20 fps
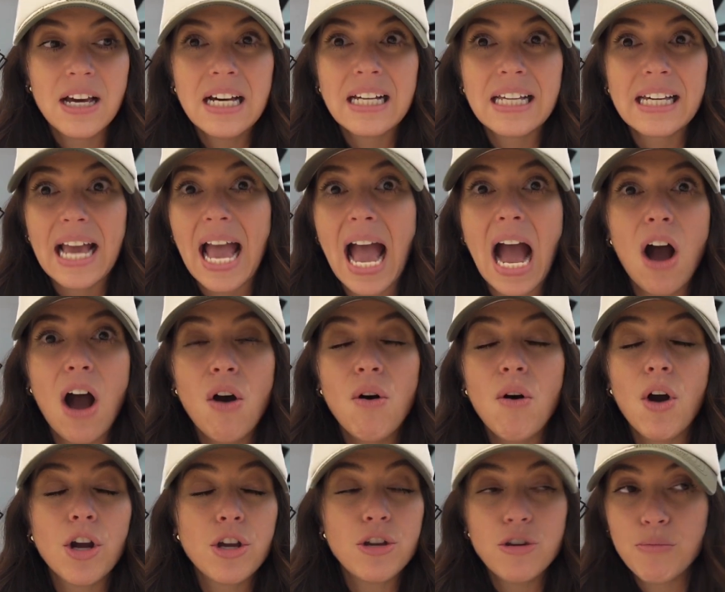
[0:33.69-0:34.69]
Like, how
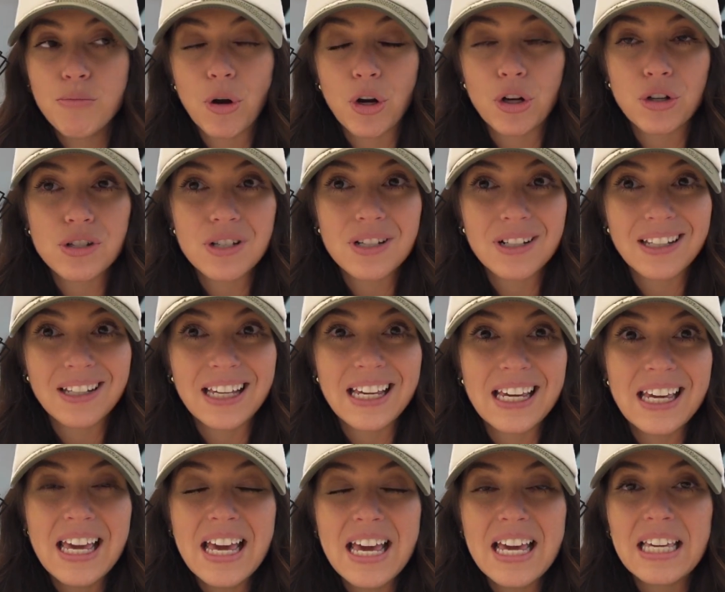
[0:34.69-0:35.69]
are you
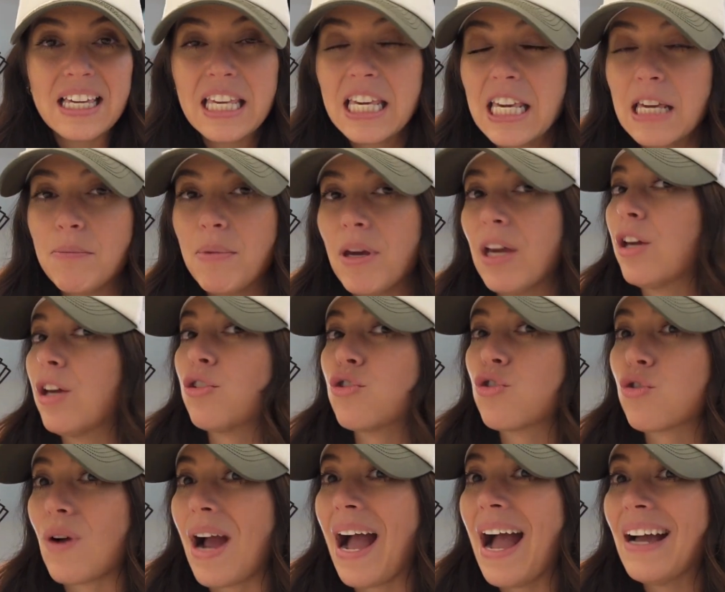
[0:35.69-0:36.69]
personally keeping
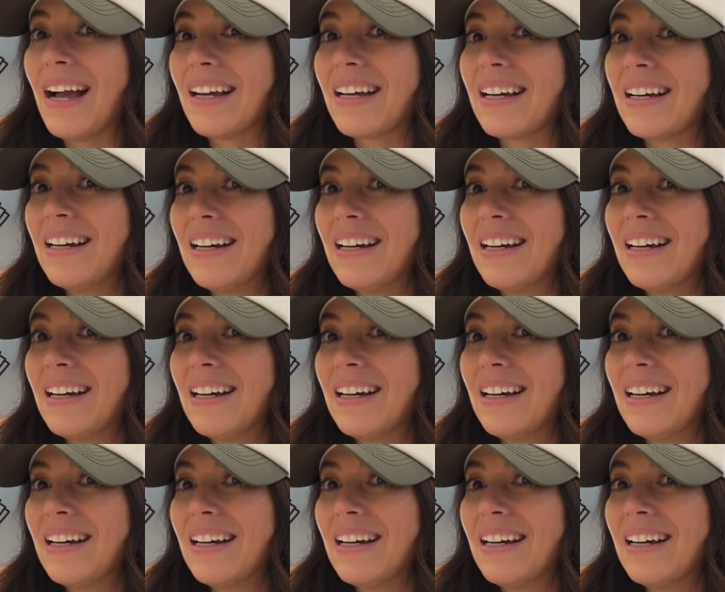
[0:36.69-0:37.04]
track